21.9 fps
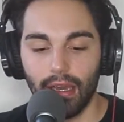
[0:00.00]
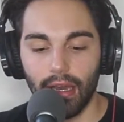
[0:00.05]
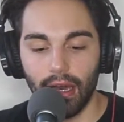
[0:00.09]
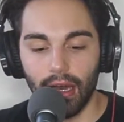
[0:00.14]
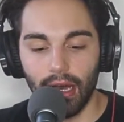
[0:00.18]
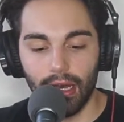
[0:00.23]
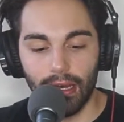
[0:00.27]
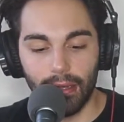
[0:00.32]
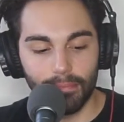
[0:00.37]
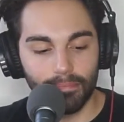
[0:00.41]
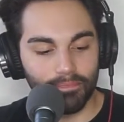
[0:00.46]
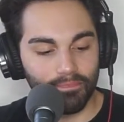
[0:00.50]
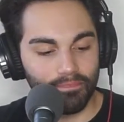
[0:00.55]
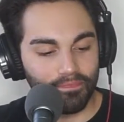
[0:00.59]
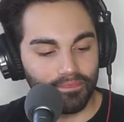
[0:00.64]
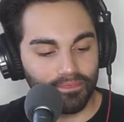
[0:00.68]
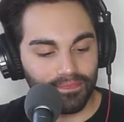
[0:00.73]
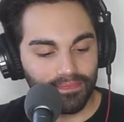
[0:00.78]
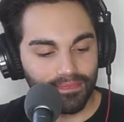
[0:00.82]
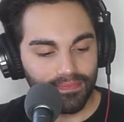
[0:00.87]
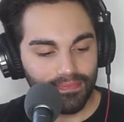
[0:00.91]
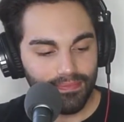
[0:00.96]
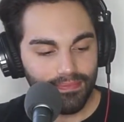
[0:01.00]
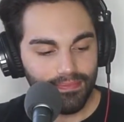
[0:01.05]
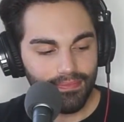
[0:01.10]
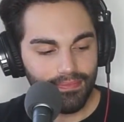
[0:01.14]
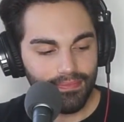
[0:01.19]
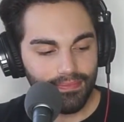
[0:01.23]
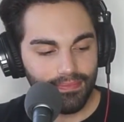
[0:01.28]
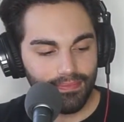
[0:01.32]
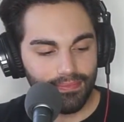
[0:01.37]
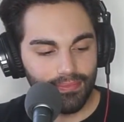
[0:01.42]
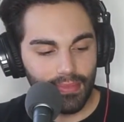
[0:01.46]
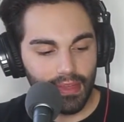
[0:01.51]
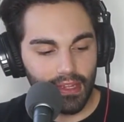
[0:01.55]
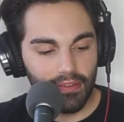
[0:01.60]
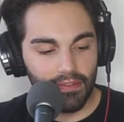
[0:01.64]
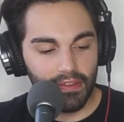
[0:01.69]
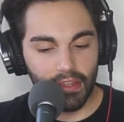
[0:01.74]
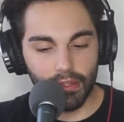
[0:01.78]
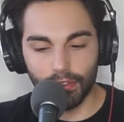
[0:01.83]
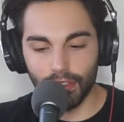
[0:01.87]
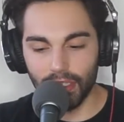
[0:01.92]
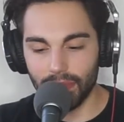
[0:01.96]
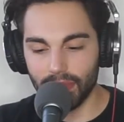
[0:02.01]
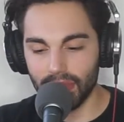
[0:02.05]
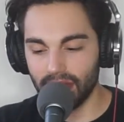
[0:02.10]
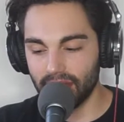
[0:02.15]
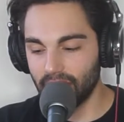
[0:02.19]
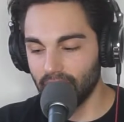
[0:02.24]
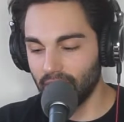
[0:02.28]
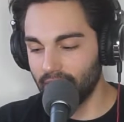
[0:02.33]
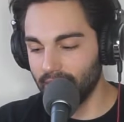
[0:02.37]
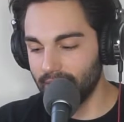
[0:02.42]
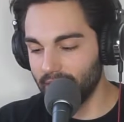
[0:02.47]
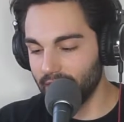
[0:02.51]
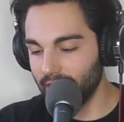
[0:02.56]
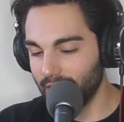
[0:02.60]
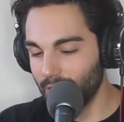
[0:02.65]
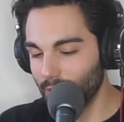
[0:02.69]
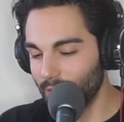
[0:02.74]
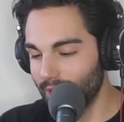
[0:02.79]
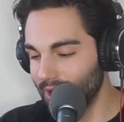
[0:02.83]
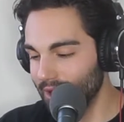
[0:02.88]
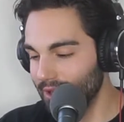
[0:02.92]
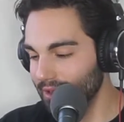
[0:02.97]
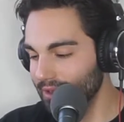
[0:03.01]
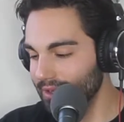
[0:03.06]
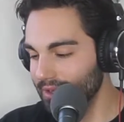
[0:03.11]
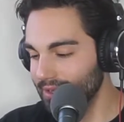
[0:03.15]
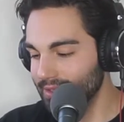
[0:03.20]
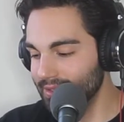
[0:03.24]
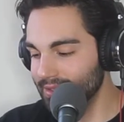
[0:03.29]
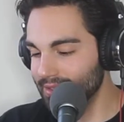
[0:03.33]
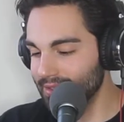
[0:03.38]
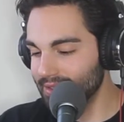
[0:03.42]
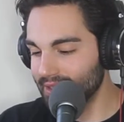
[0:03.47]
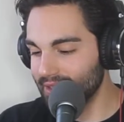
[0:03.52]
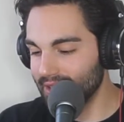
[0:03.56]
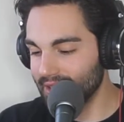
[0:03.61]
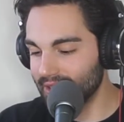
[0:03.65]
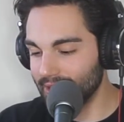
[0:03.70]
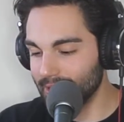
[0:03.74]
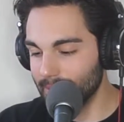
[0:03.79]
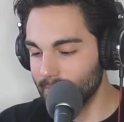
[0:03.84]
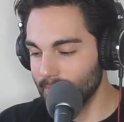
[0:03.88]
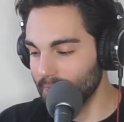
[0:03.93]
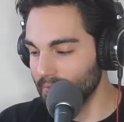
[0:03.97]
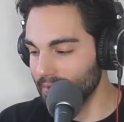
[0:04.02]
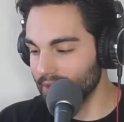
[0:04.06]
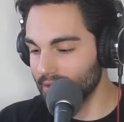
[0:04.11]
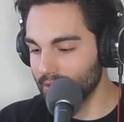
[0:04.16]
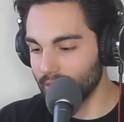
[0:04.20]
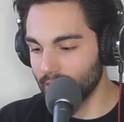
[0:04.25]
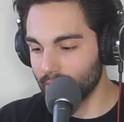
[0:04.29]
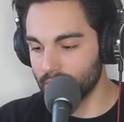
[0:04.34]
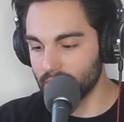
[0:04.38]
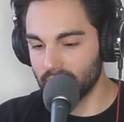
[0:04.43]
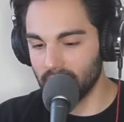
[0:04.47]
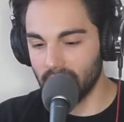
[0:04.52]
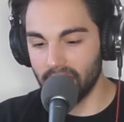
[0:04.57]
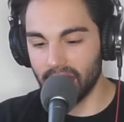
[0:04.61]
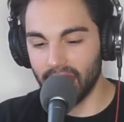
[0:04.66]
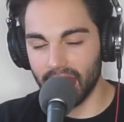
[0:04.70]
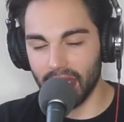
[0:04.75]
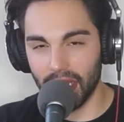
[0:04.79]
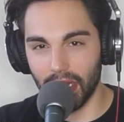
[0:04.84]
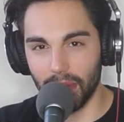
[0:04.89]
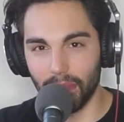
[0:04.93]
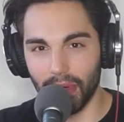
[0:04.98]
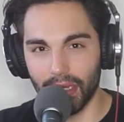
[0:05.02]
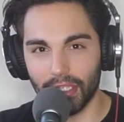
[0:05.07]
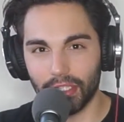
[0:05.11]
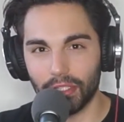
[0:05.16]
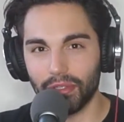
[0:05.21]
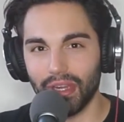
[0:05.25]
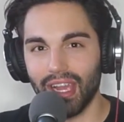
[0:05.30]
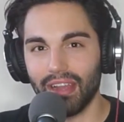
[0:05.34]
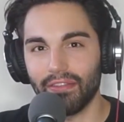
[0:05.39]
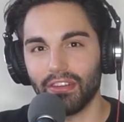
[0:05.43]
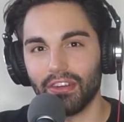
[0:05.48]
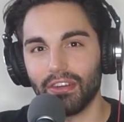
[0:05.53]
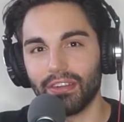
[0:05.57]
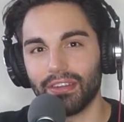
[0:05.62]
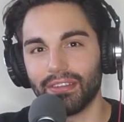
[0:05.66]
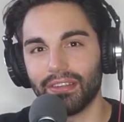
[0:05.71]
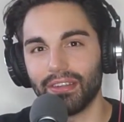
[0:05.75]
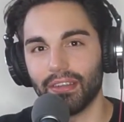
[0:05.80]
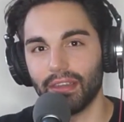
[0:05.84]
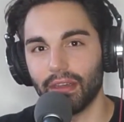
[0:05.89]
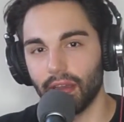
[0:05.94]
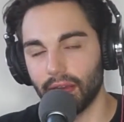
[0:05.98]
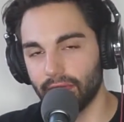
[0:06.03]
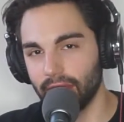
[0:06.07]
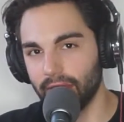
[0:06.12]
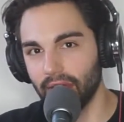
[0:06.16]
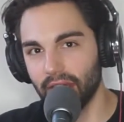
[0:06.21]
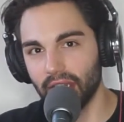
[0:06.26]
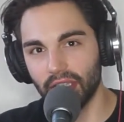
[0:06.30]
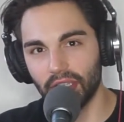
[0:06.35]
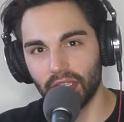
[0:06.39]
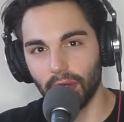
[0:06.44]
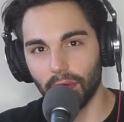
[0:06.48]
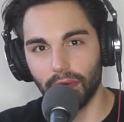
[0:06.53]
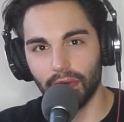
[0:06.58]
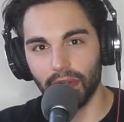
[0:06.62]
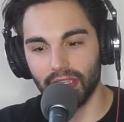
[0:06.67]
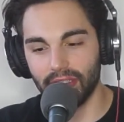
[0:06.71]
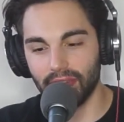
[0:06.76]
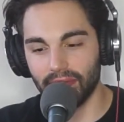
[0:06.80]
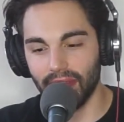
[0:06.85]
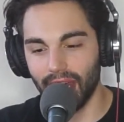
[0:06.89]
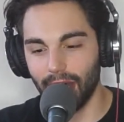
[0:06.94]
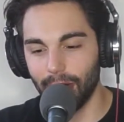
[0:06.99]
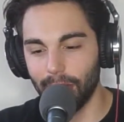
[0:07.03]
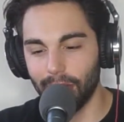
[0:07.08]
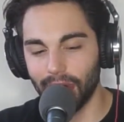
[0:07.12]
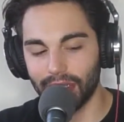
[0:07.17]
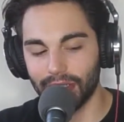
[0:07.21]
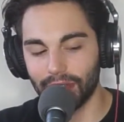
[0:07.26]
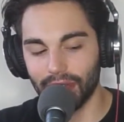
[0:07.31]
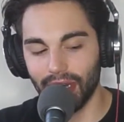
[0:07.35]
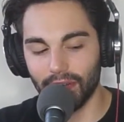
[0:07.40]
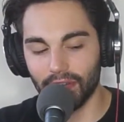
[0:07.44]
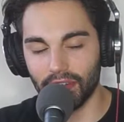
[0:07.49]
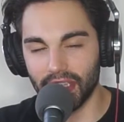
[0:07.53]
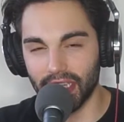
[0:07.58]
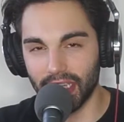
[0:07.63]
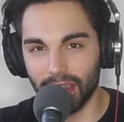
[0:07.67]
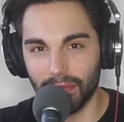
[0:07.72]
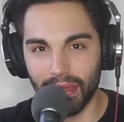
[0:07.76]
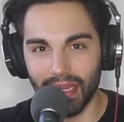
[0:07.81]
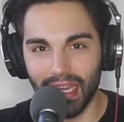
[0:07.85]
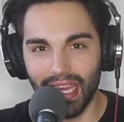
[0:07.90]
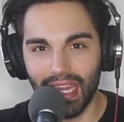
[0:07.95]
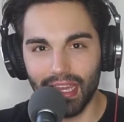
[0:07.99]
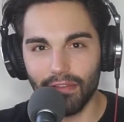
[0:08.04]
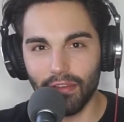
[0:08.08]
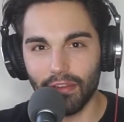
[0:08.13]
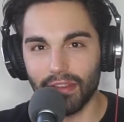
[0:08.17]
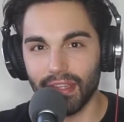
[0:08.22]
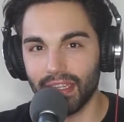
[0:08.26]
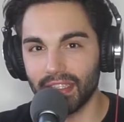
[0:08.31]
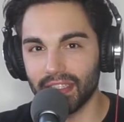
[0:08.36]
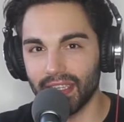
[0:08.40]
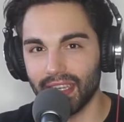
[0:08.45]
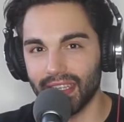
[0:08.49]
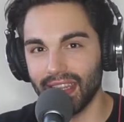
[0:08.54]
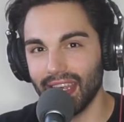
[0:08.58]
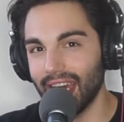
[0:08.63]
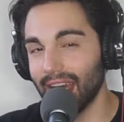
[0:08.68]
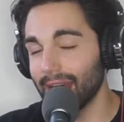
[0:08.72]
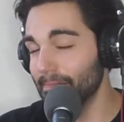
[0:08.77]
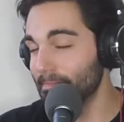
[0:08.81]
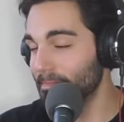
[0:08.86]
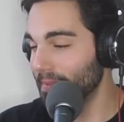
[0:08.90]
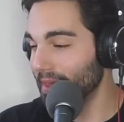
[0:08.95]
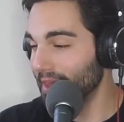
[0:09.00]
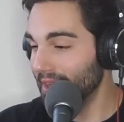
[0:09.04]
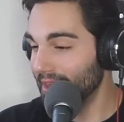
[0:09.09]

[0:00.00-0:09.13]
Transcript: Field trips have gone very well, and I was thinking a bus driver and funny stories of how bus drivers handle behavior, things like that.